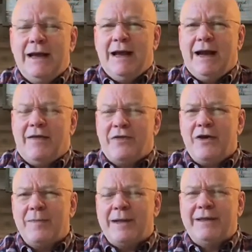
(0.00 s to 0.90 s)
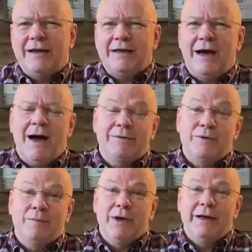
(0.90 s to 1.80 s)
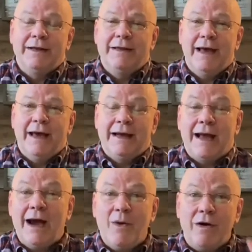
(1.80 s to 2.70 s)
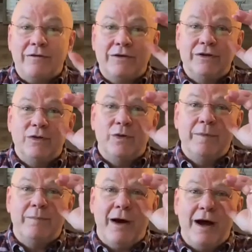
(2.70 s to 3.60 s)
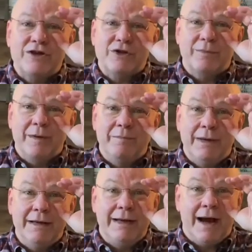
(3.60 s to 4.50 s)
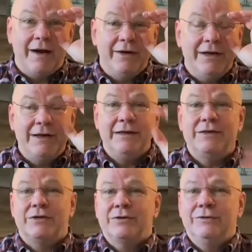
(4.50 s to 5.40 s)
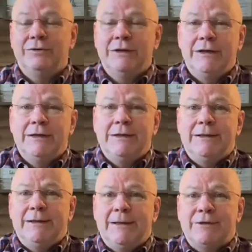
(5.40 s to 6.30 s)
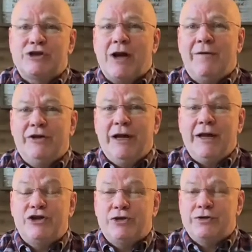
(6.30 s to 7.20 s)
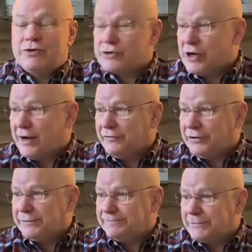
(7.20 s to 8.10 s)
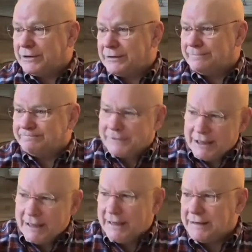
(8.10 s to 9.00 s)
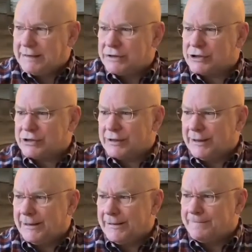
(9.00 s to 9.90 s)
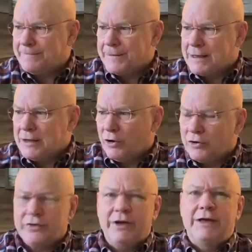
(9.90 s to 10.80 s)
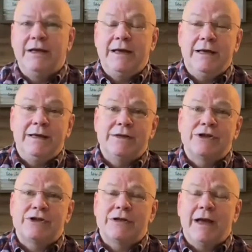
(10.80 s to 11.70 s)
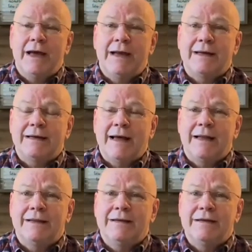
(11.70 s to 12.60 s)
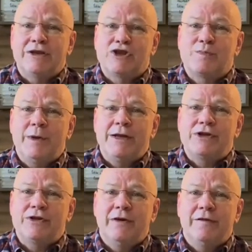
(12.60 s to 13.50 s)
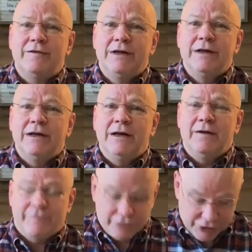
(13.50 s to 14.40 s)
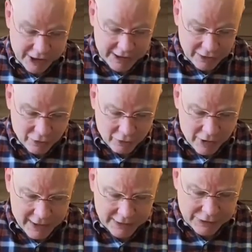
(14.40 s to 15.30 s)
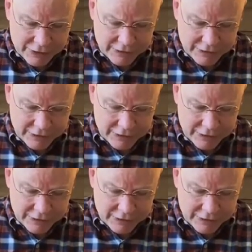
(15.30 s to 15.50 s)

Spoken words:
I thought about that and contemplated that. How often do we possibly bend our knee to sovereign nations or sovereign kings, earthly kings, at the expense of forsaking Christ?